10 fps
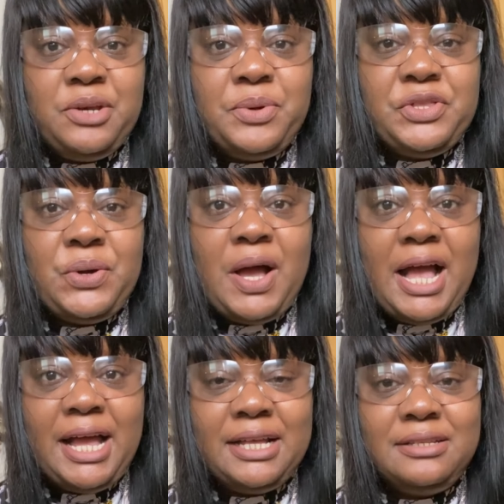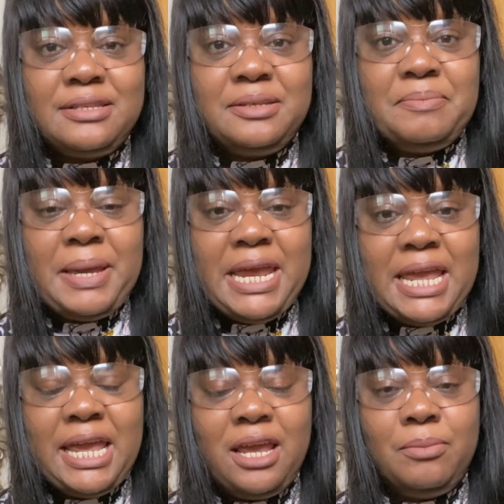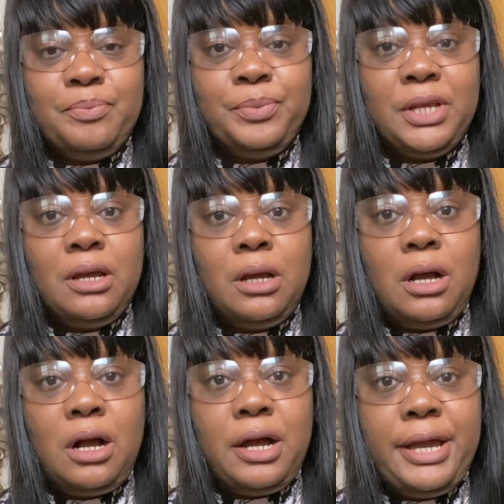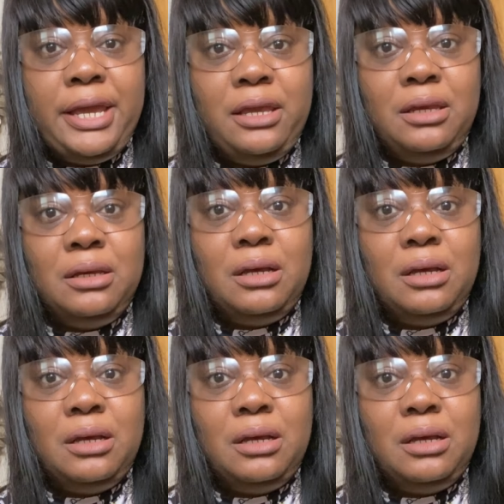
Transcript: with your hands and making, I